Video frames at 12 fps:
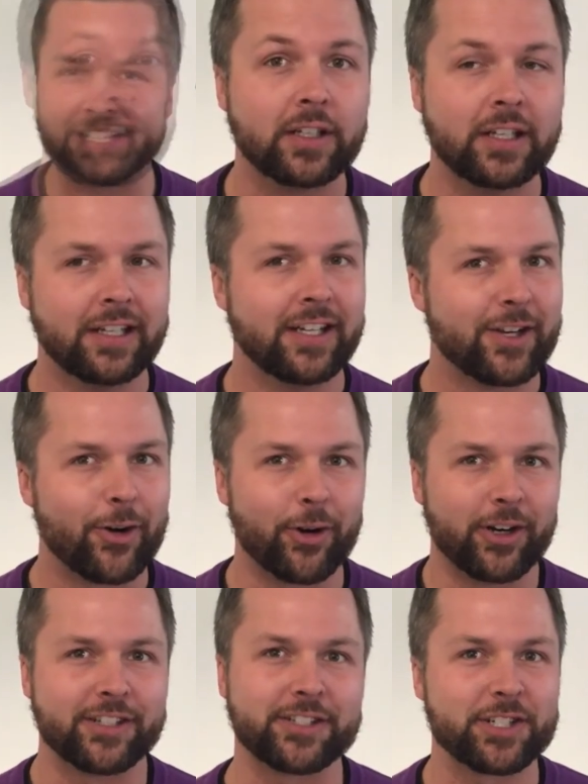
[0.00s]
Like,
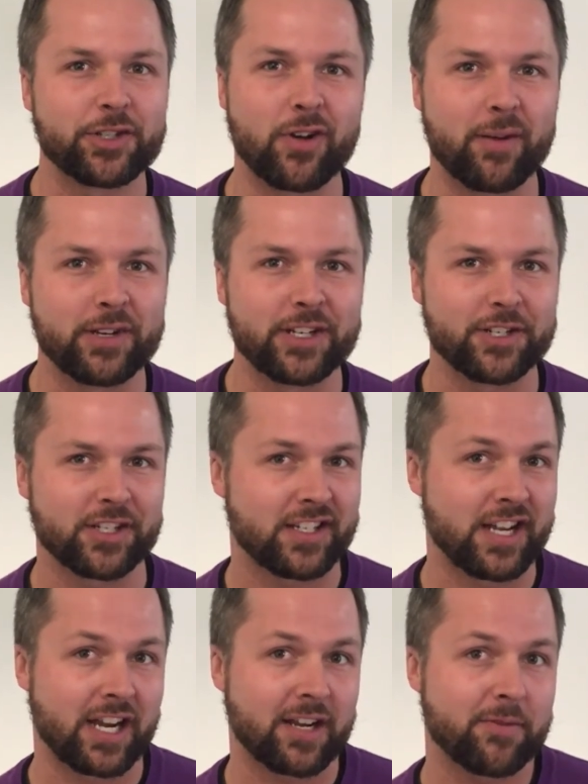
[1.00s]
or did you want me to just
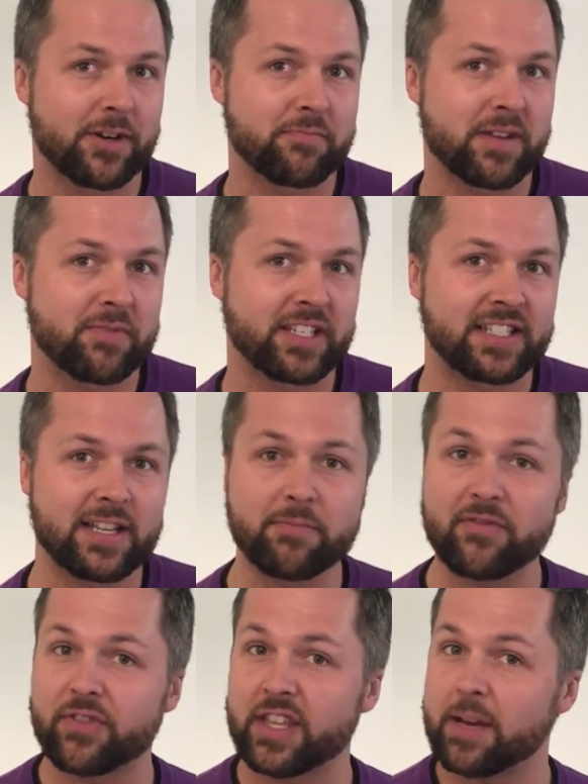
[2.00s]
talk about maybe some
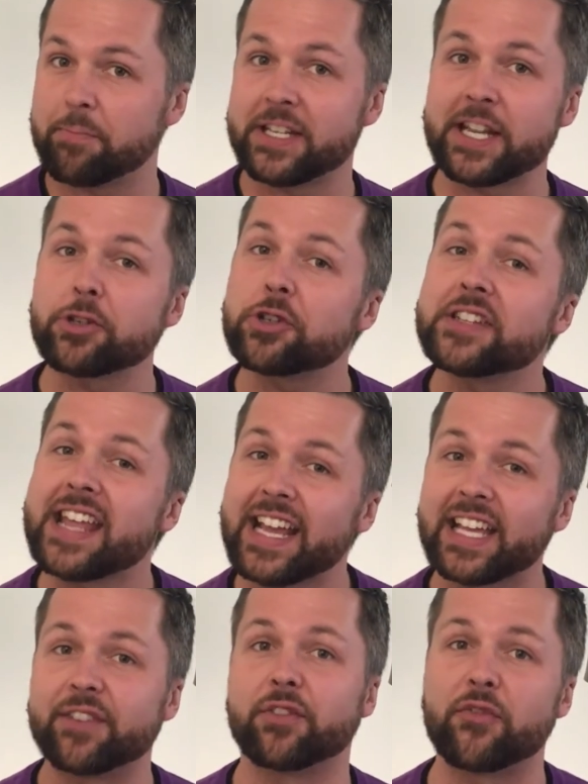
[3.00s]
of the potential
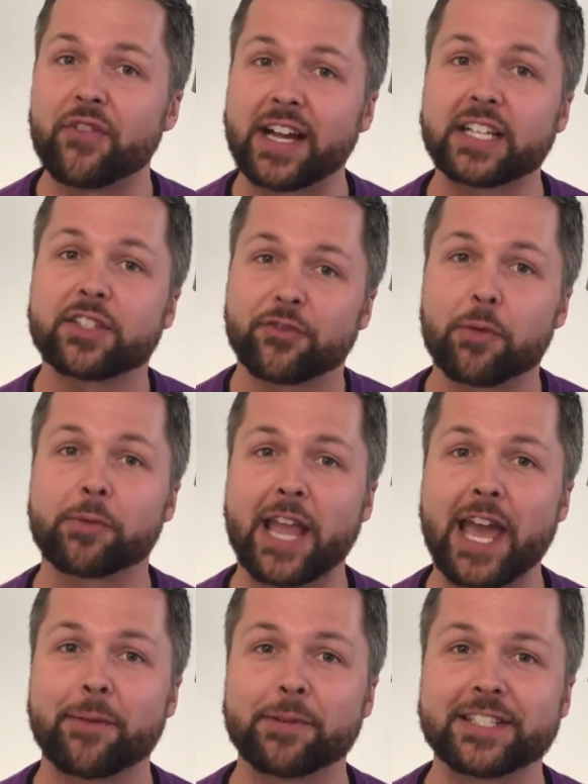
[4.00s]
negative effects from
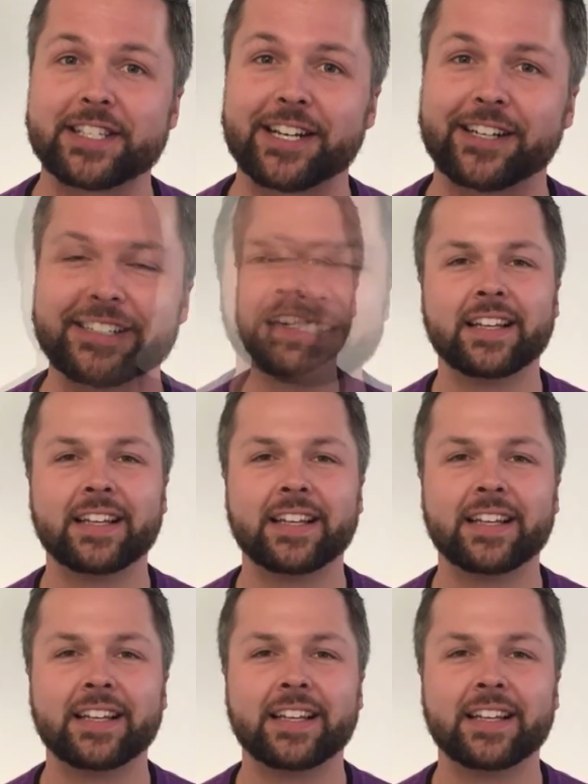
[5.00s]
cannabis here?